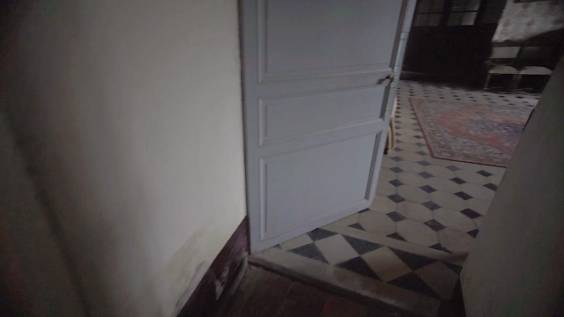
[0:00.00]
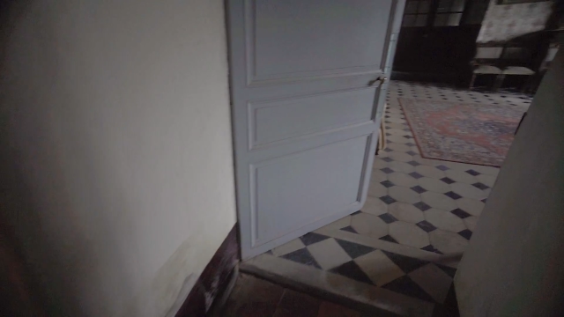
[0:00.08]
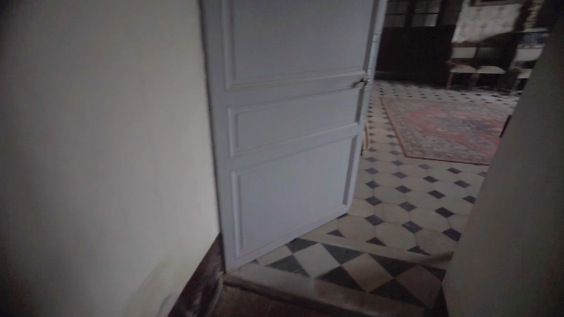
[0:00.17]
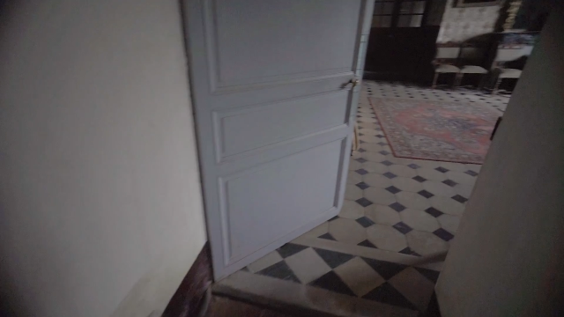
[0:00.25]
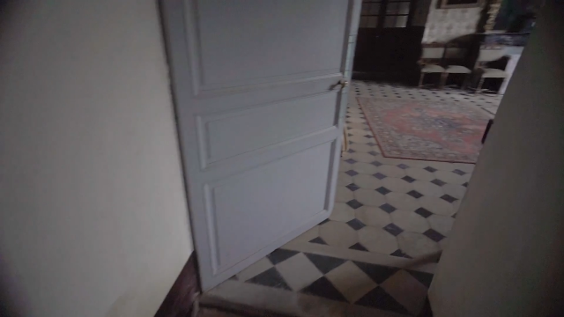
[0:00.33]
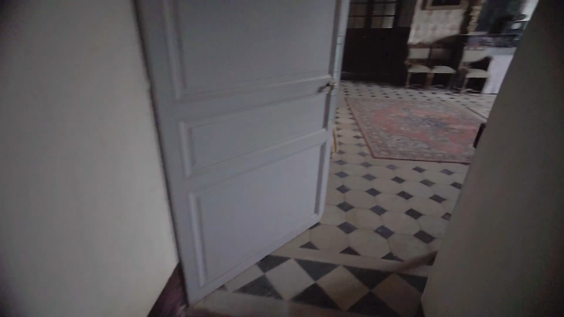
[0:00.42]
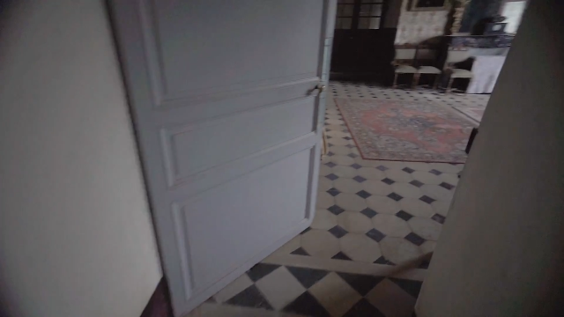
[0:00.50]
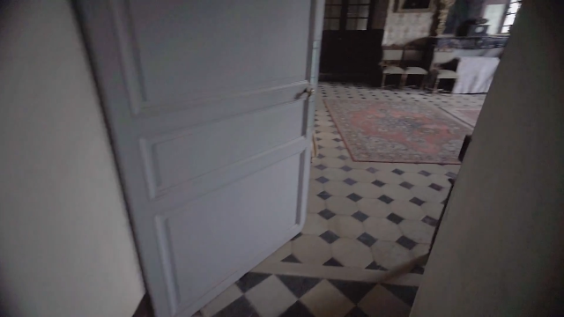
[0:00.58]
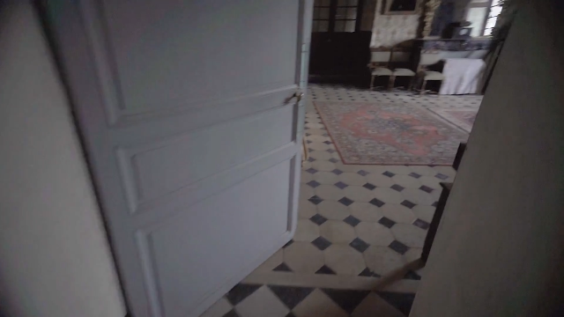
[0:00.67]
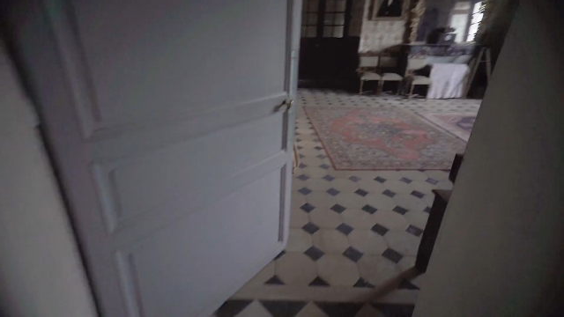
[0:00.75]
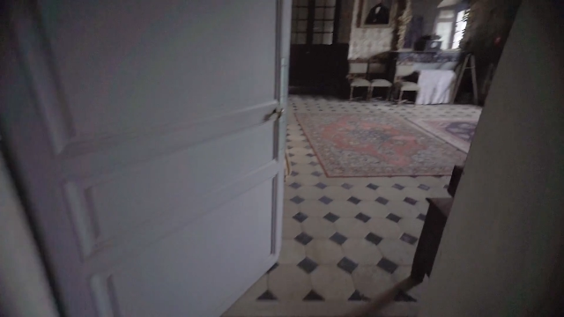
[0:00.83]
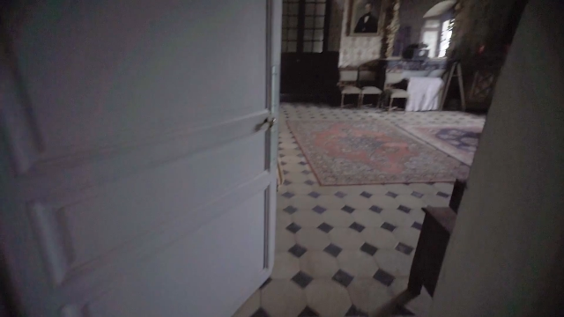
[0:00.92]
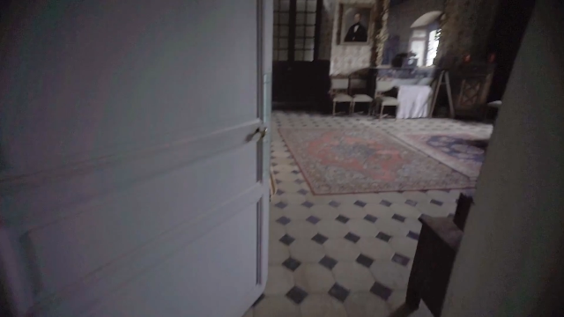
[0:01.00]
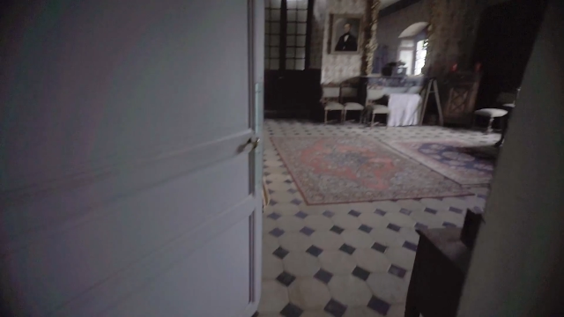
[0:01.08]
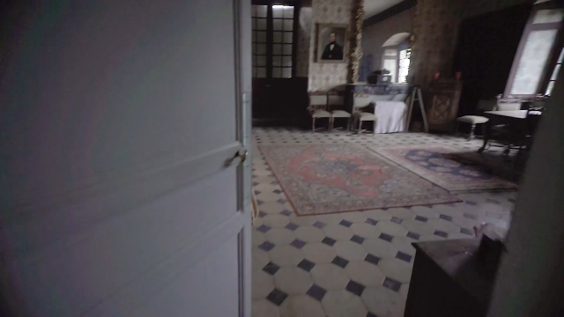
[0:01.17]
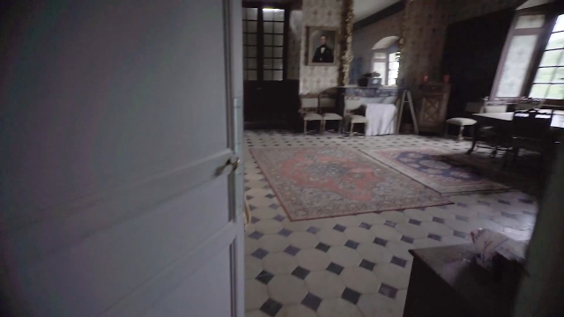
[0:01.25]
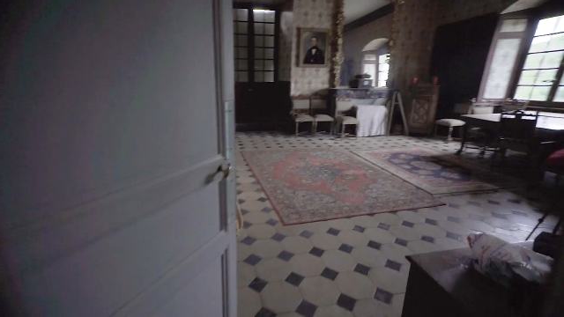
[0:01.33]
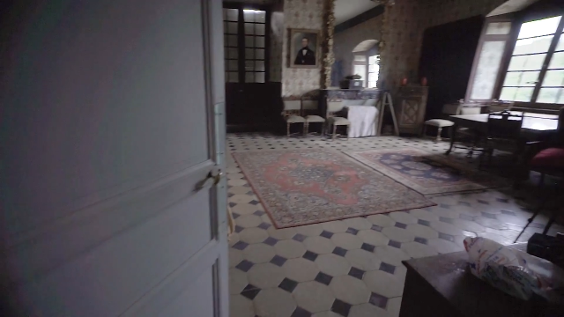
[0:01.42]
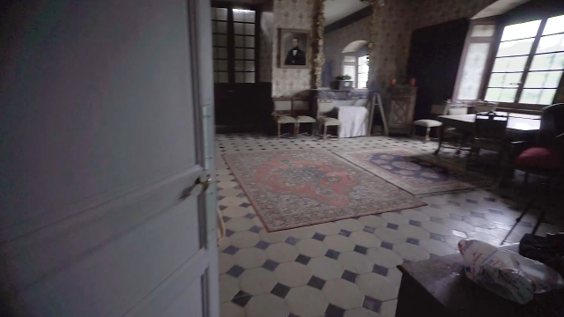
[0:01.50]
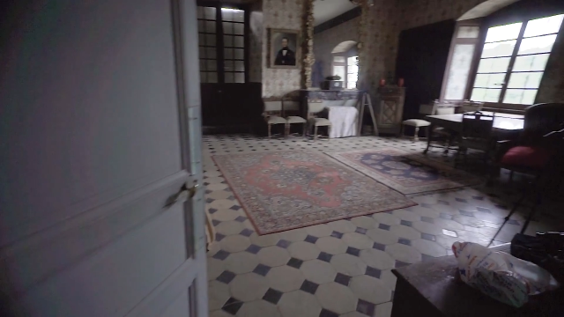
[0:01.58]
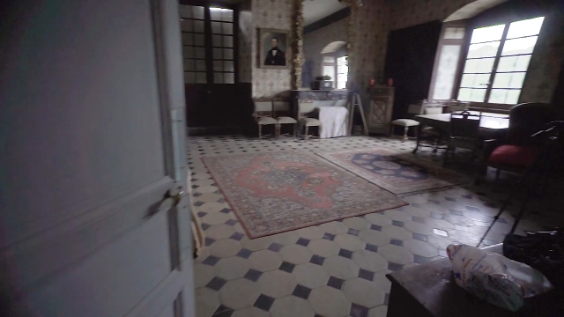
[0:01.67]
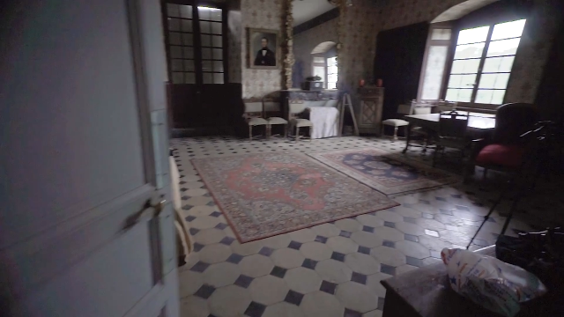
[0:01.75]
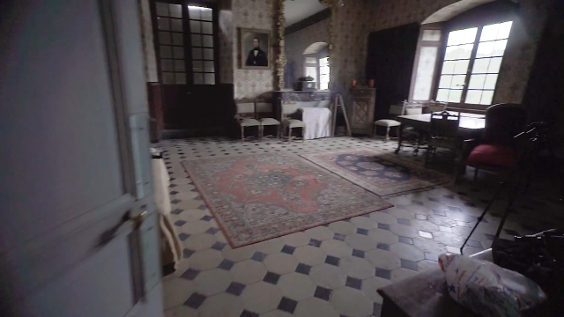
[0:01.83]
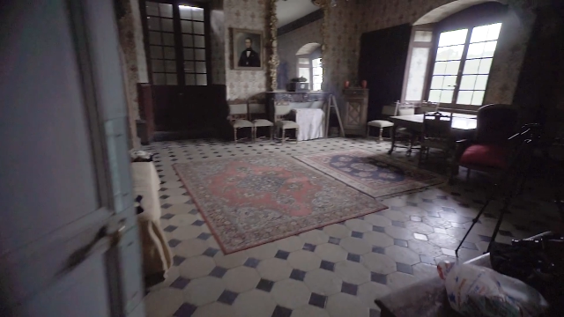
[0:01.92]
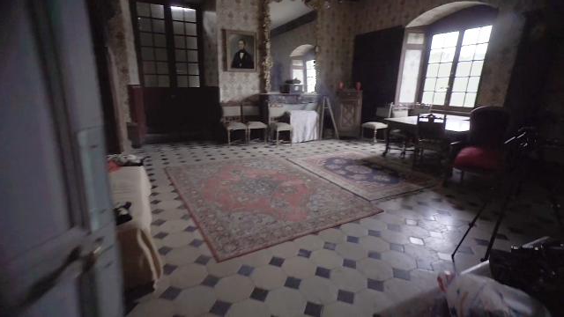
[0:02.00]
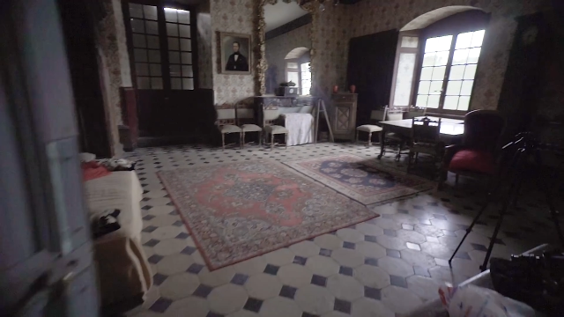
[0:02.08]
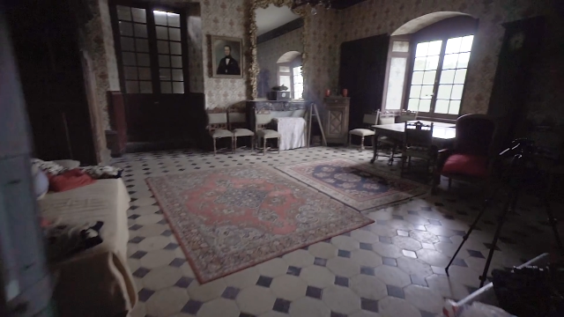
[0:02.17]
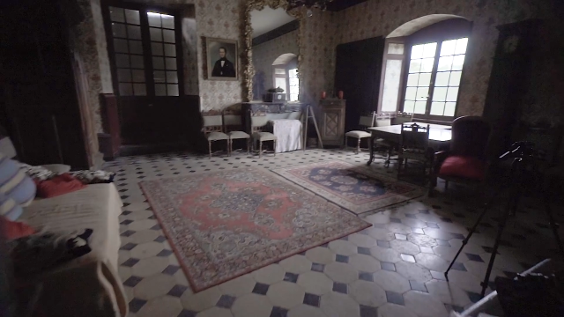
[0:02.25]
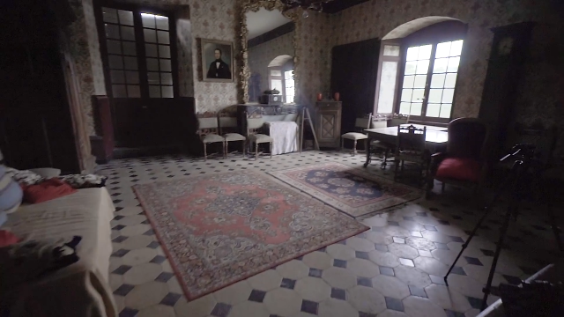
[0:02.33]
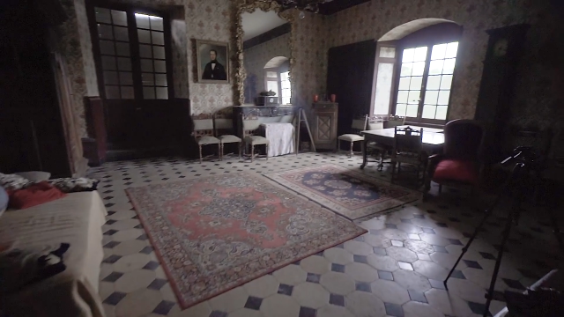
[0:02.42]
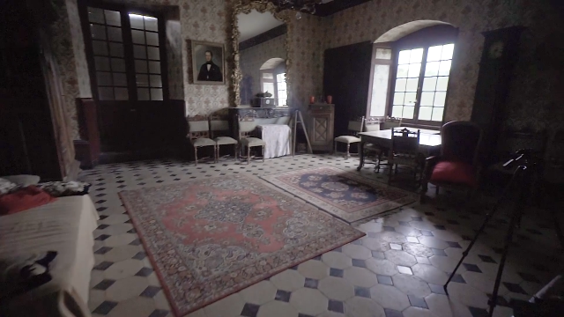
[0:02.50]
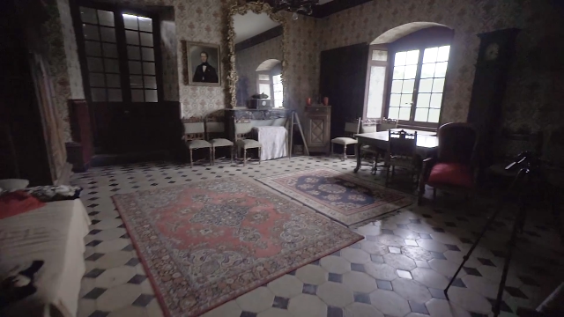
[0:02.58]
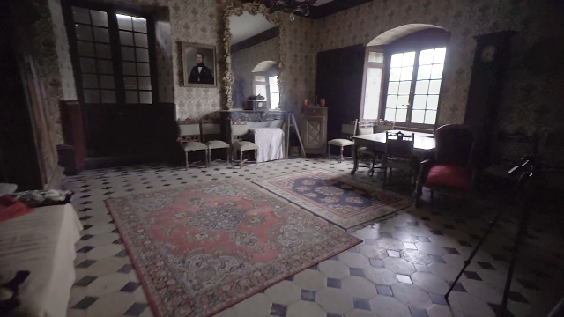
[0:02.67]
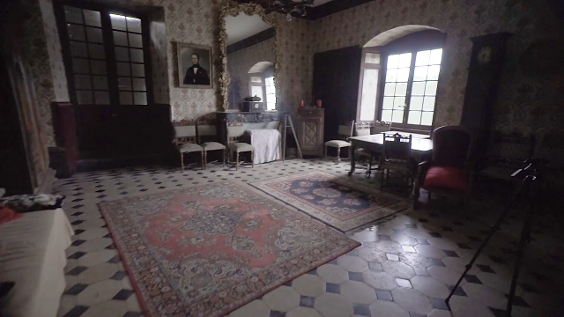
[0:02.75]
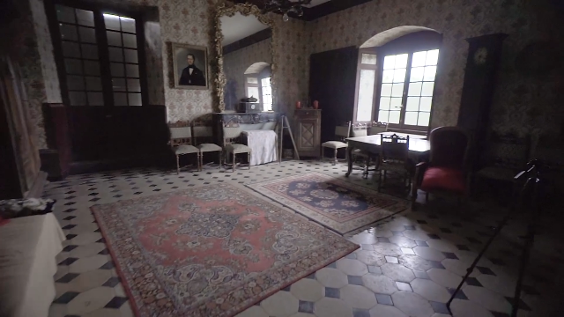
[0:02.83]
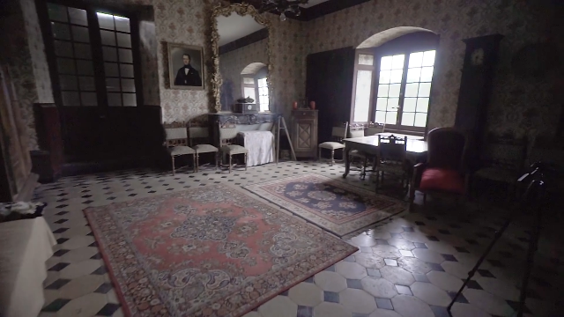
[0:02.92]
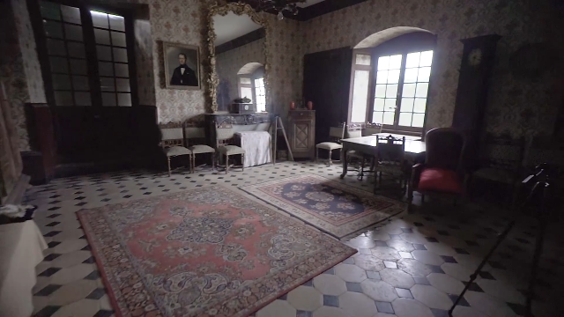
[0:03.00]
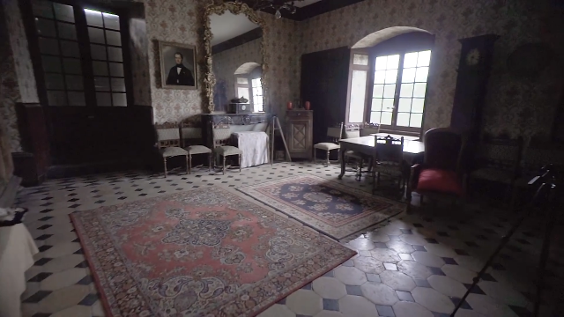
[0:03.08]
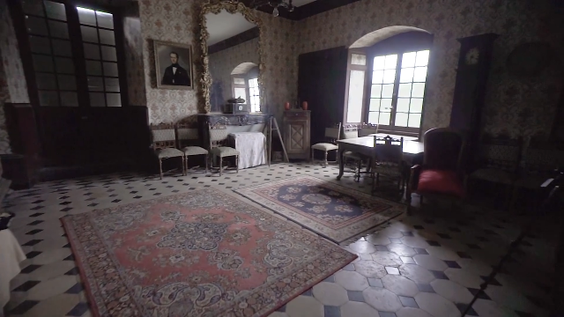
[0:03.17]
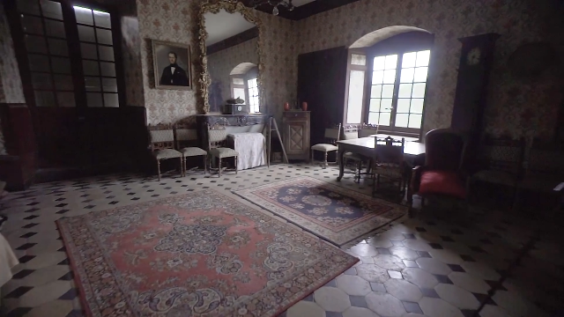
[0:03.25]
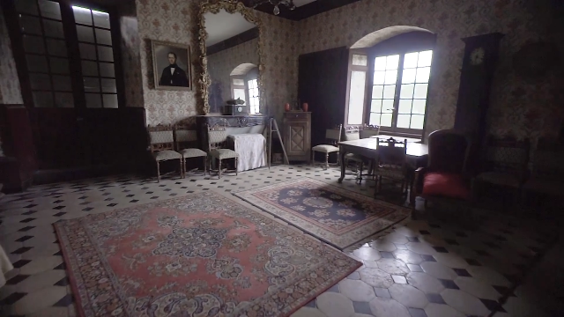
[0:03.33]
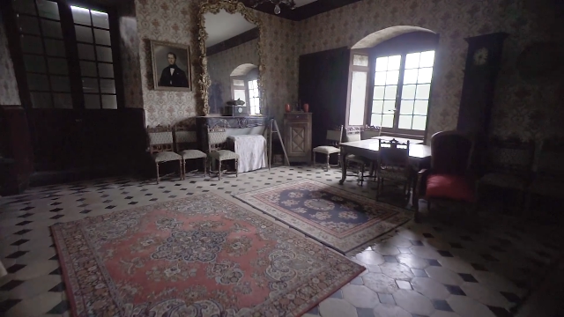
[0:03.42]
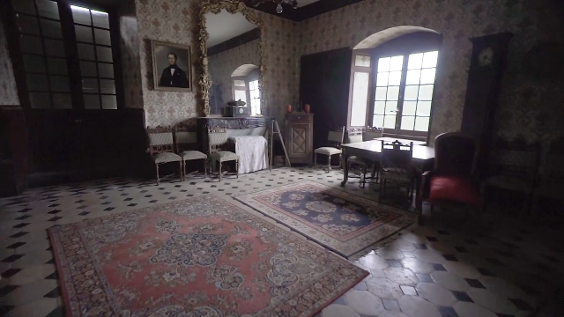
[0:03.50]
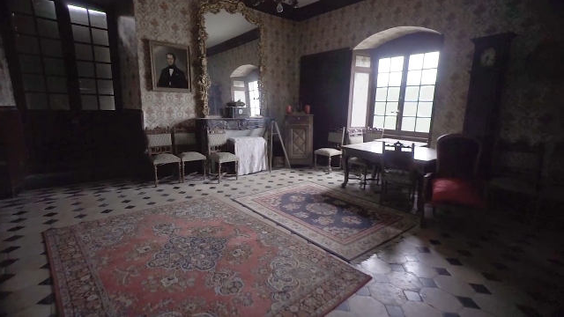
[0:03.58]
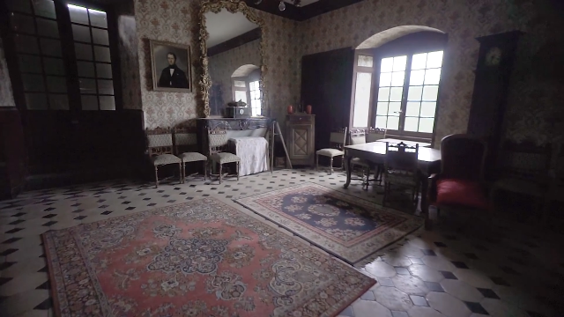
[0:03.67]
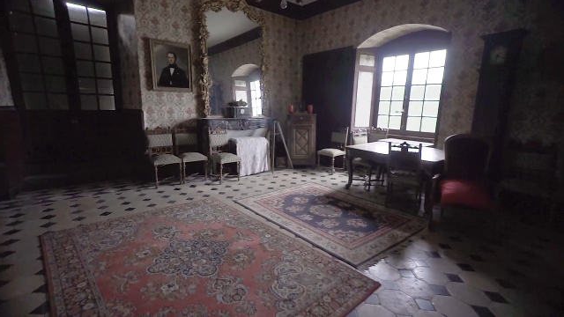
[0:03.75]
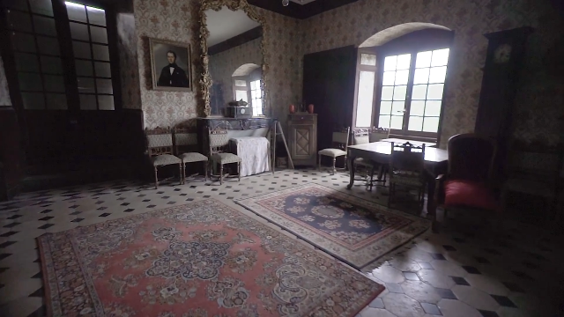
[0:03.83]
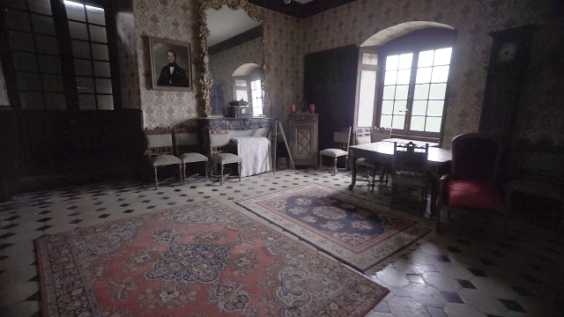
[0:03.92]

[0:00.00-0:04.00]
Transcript: [unreadable: no face in view]